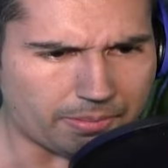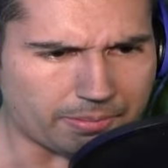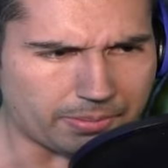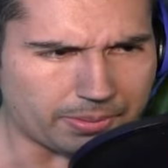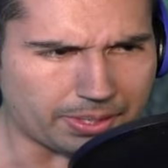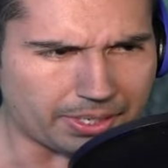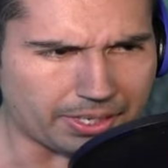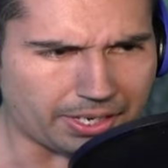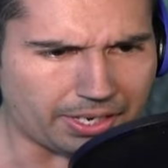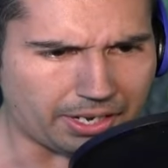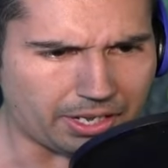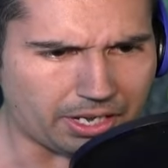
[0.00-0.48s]

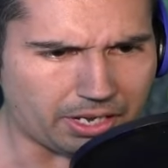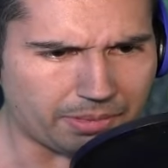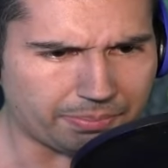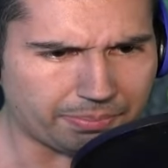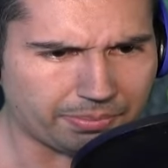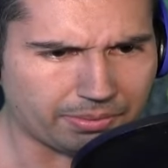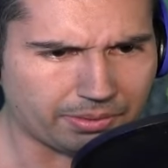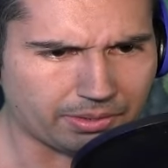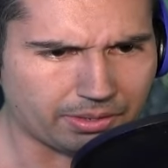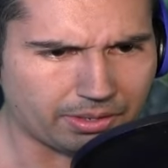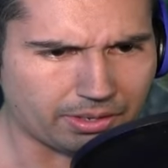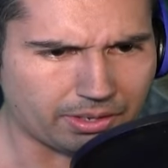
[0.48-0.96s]
Everybody get
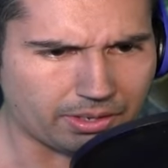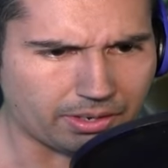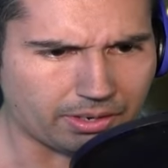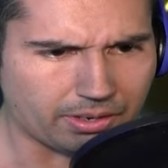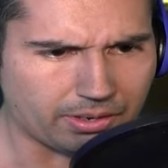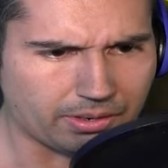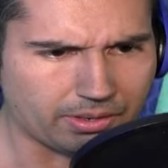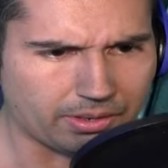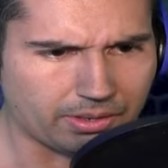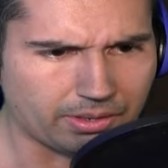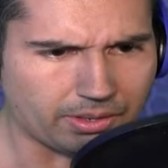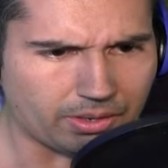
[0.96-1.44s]
up.
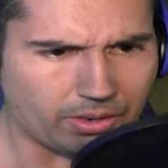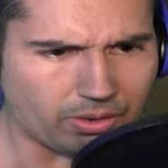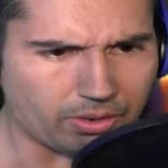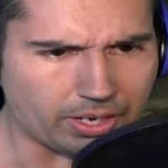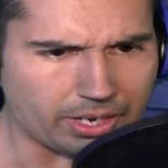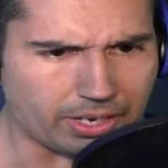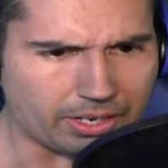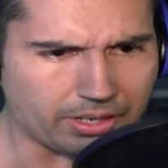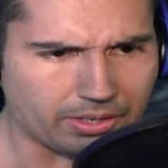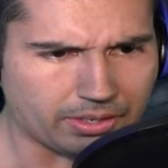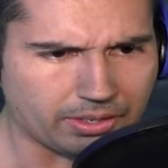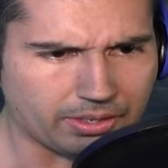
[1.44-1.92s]

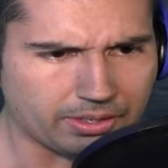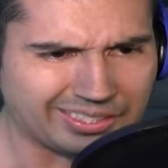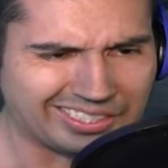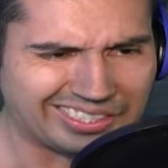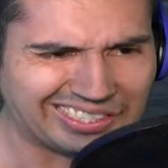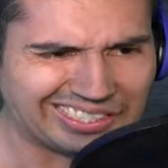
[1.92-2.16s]
Okay.